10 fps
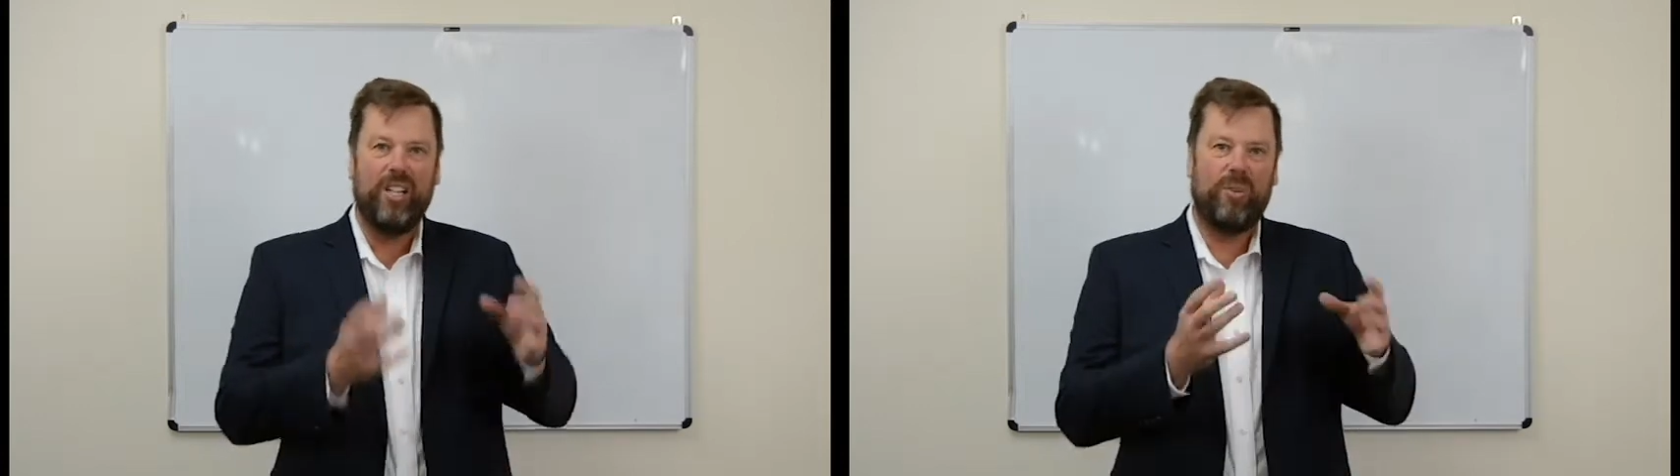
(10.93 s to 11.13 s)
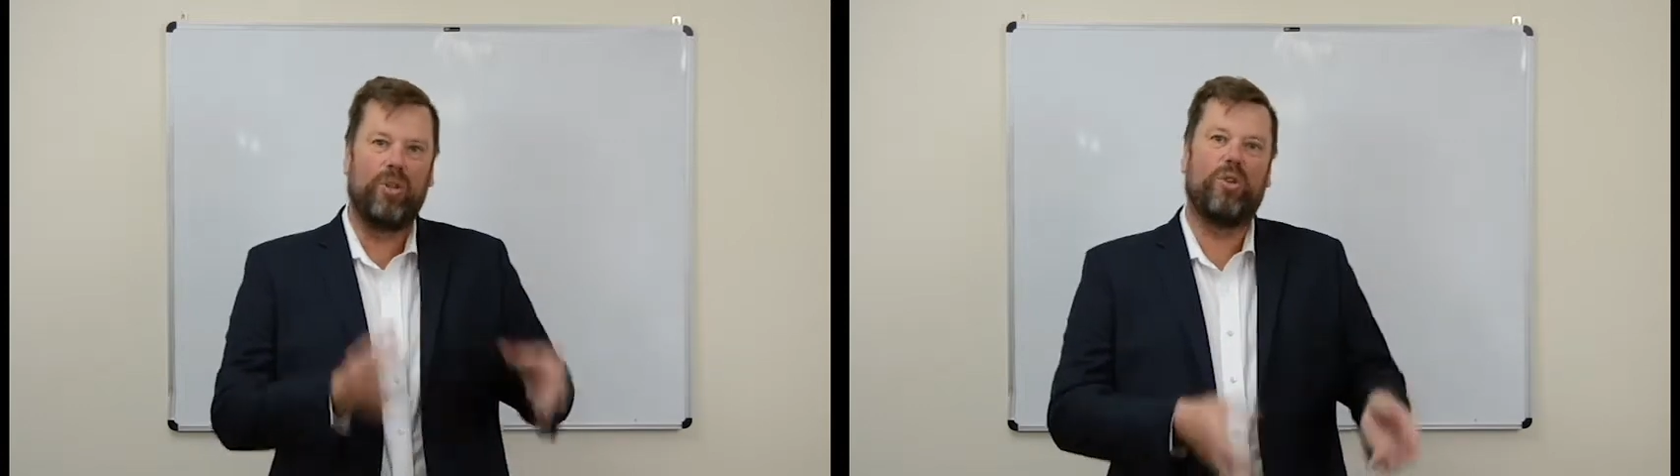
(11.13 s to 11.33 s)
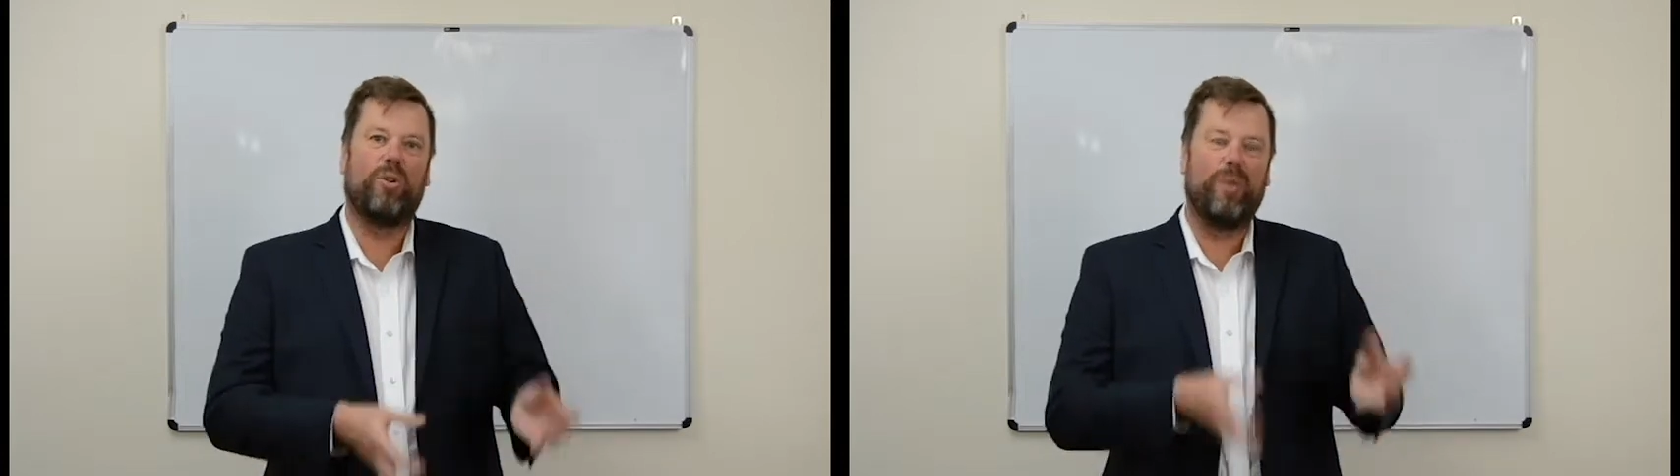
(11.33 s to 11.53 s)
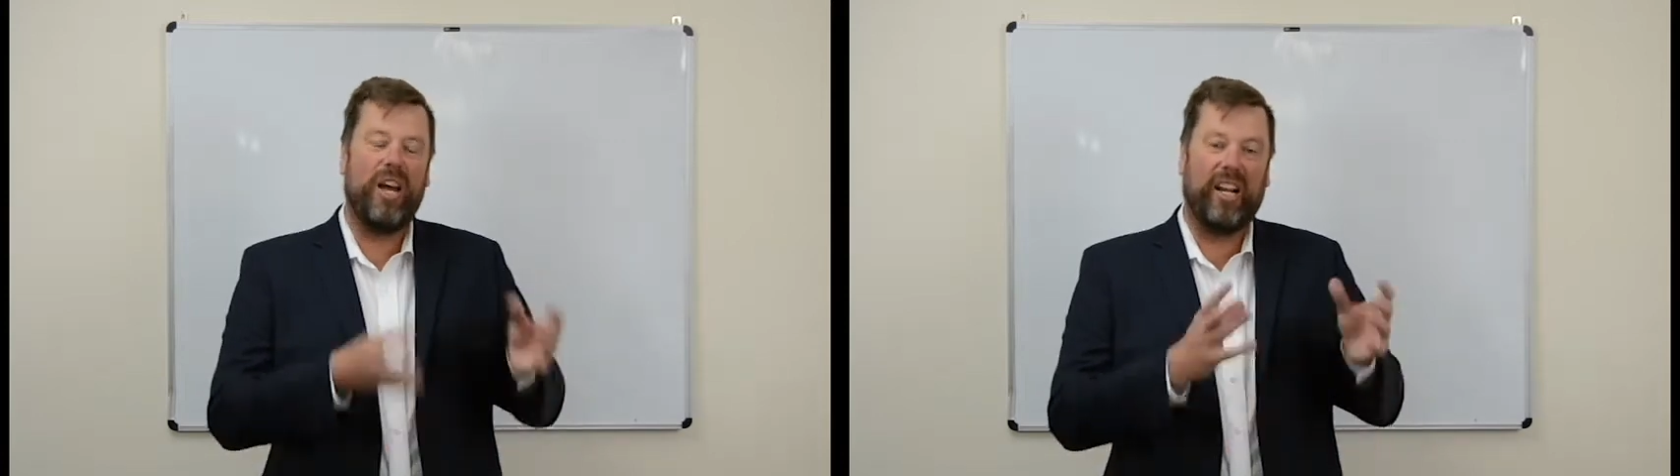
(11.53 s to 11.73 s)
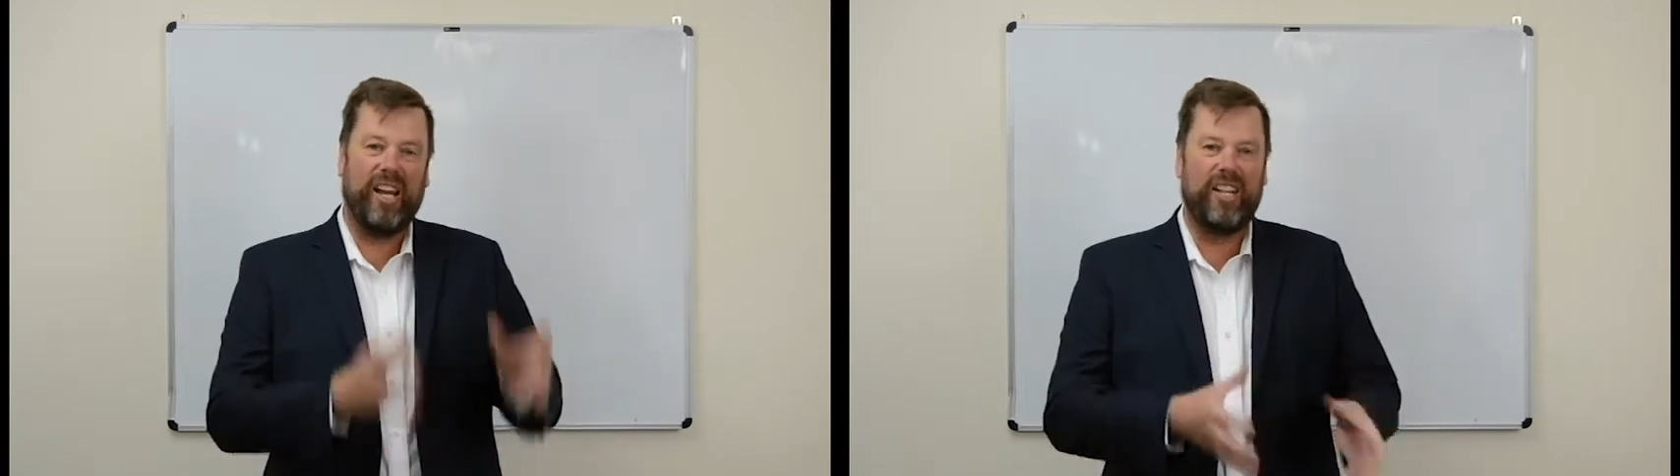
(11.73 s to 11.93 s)
We're talking
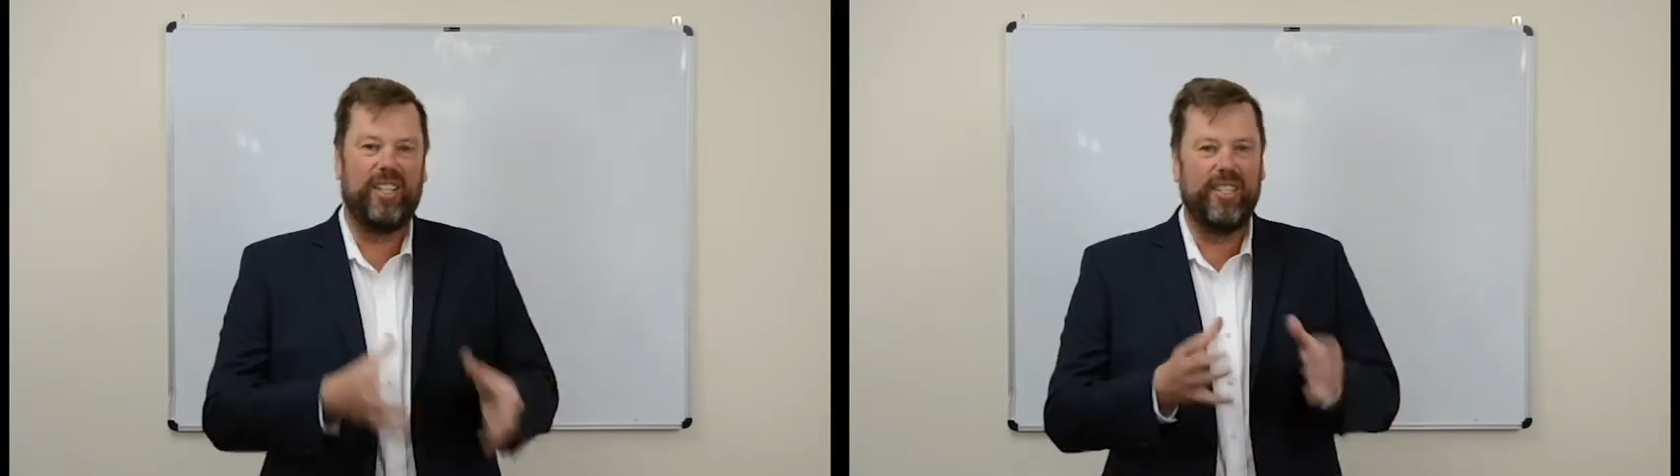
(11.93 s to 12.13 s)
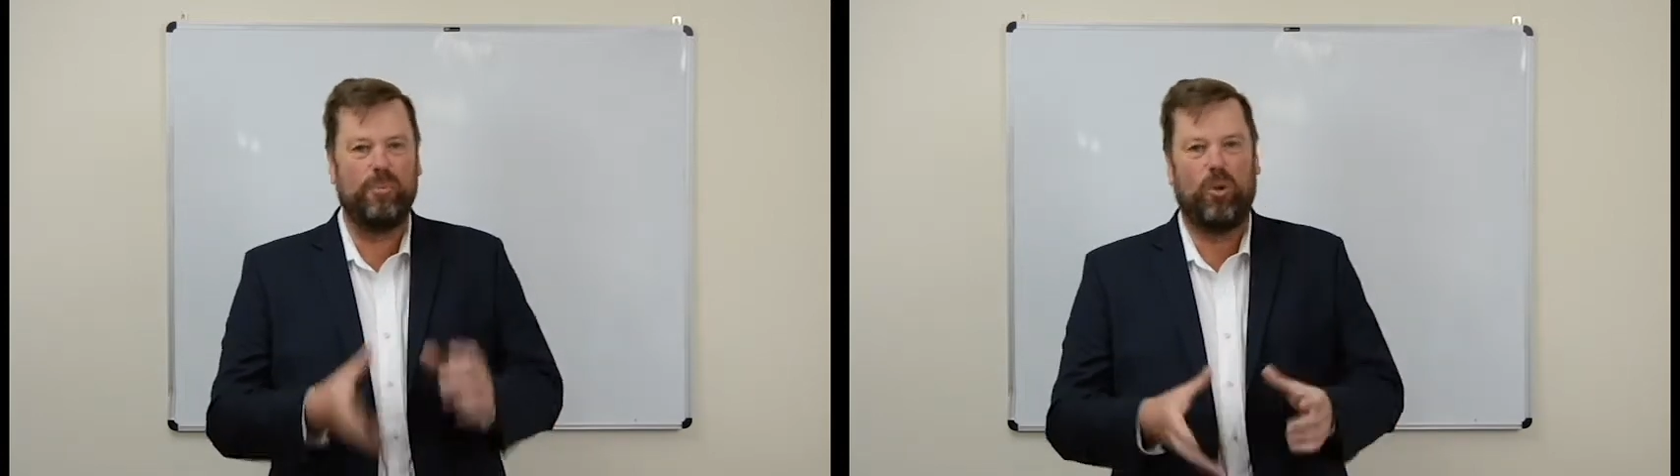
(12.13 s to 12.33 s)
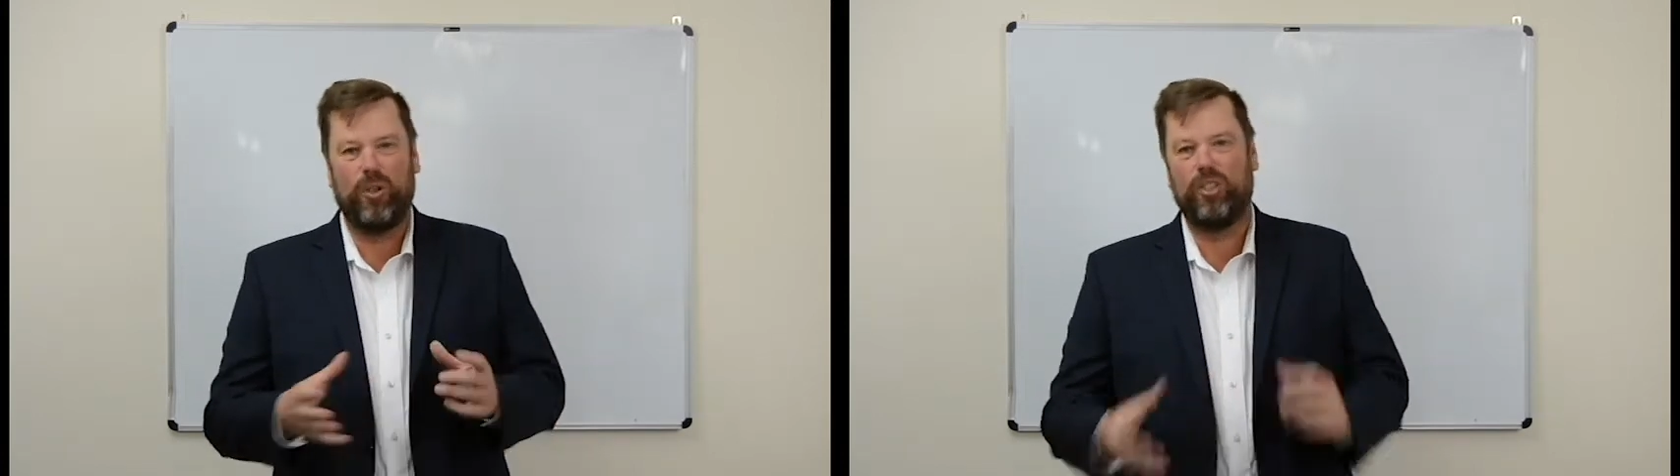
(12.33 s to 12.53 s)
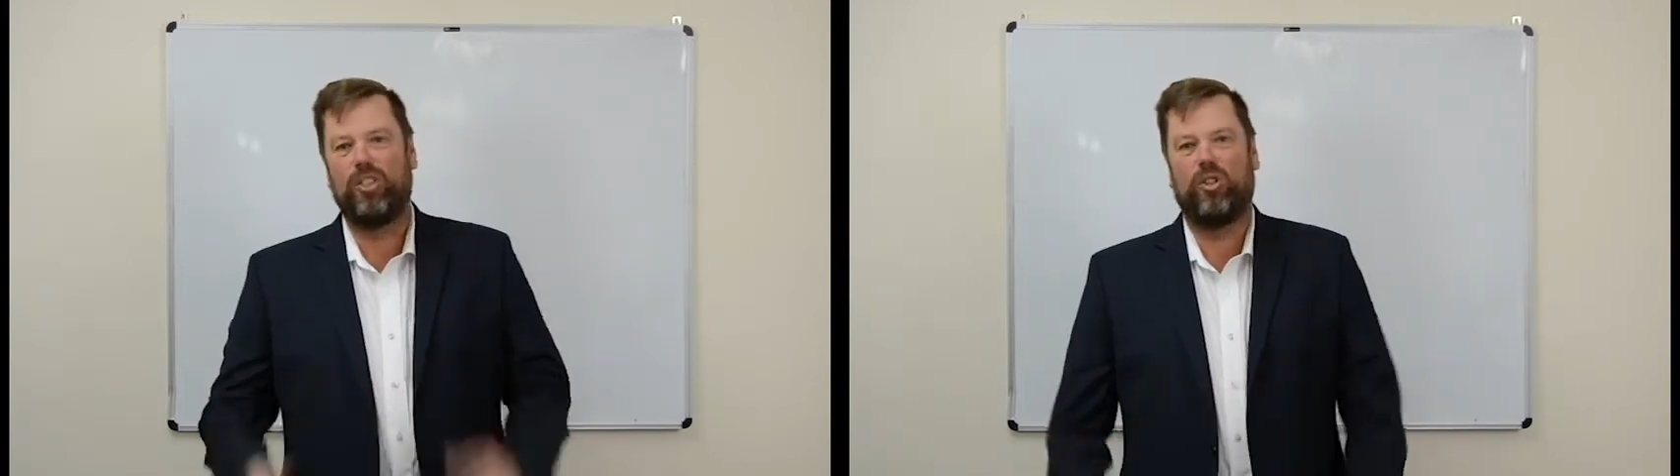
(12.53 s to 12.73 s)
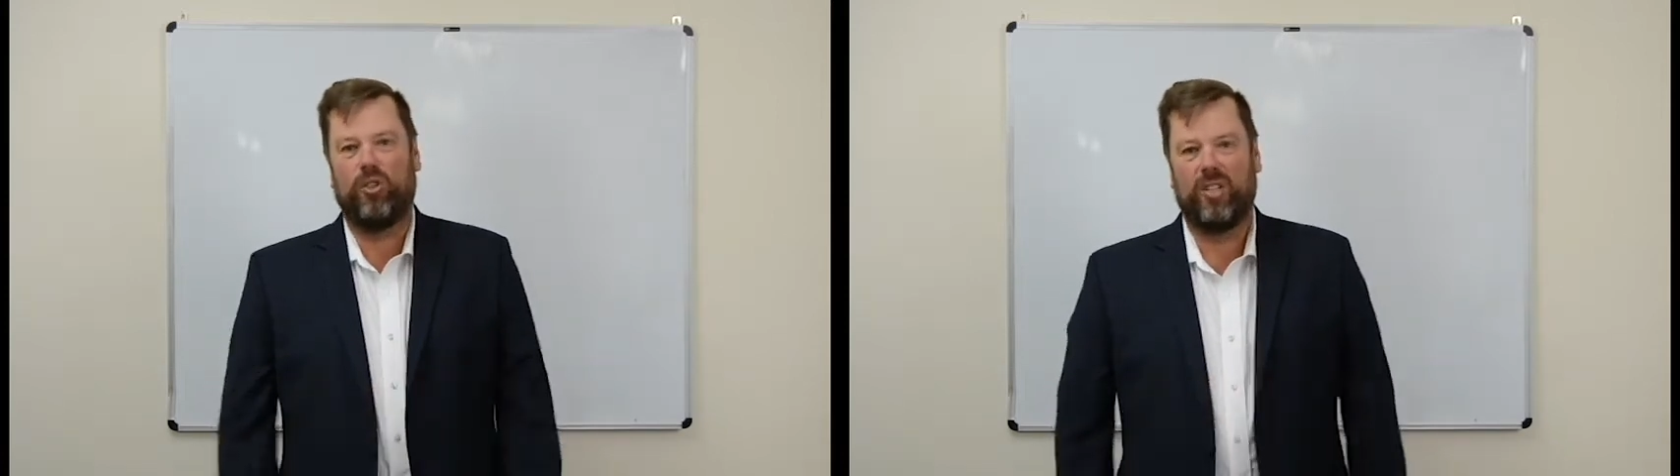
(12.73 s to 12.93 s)
about lender's mortgage
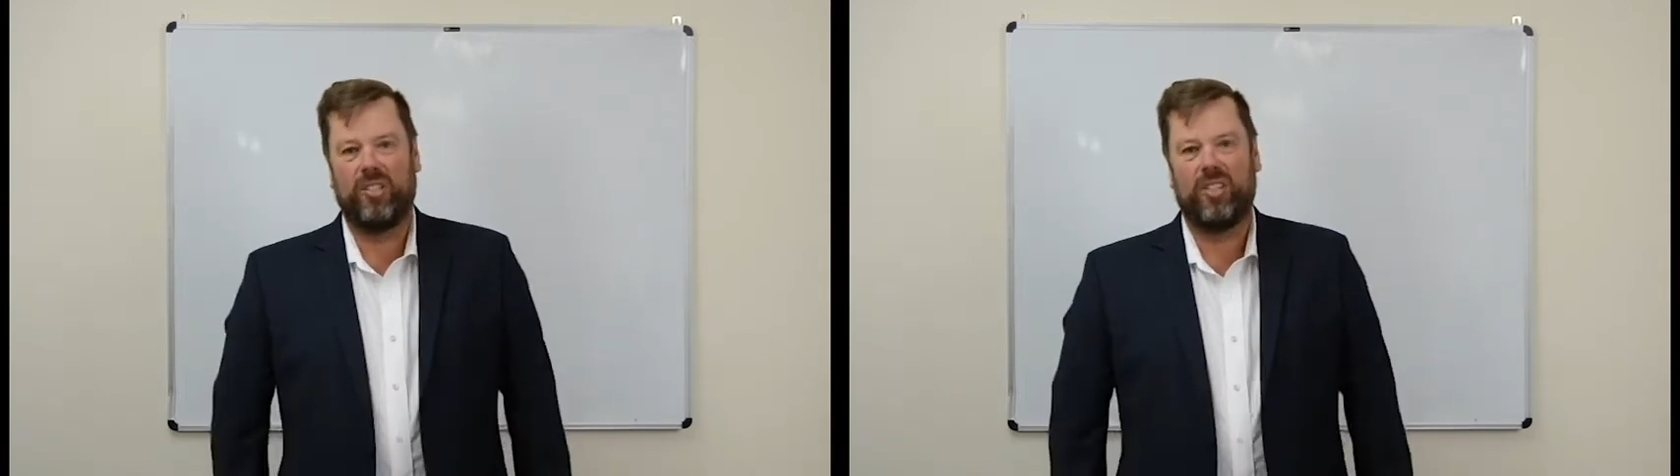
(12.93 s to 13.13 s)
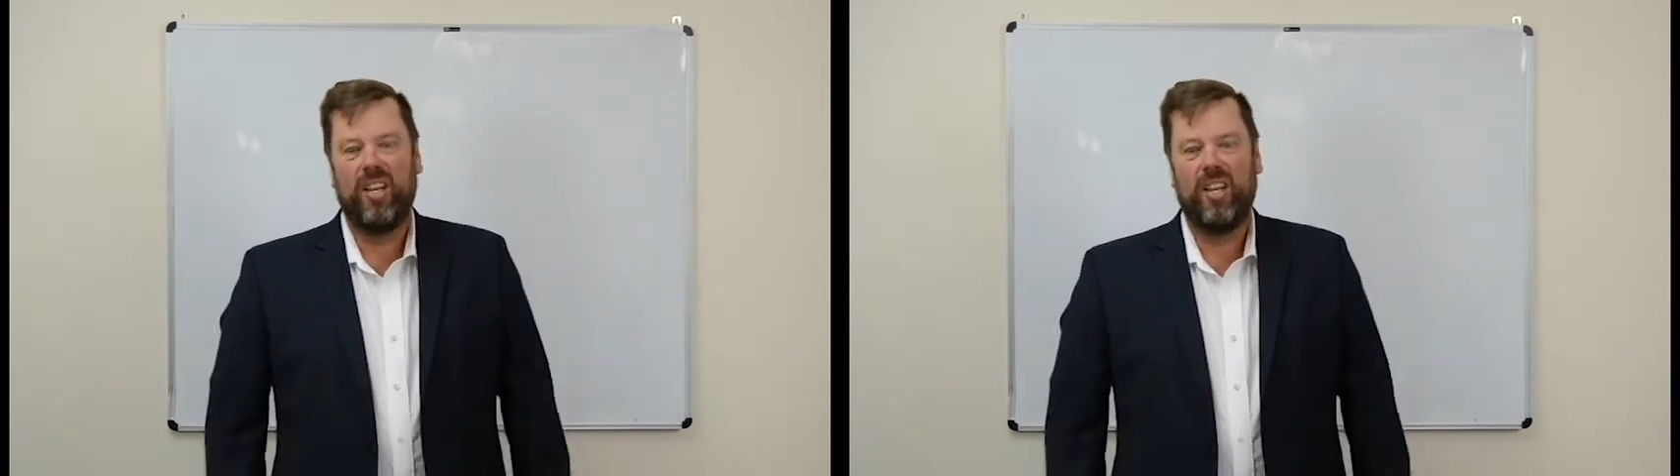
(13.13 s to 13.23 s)
insurance.